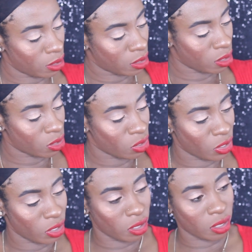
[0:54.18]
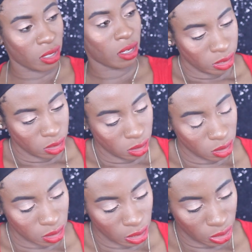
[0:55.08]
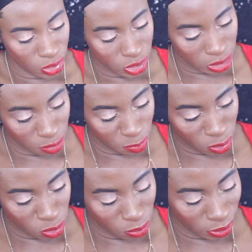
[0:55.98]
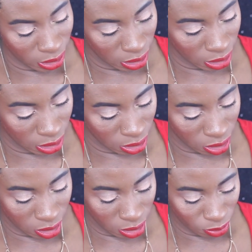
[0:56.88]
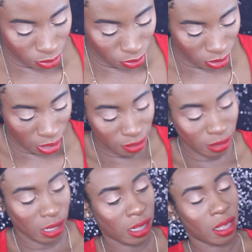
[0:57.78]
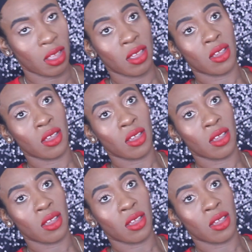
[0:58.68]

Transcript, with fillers: this is your, looks like your typical wig here. It has a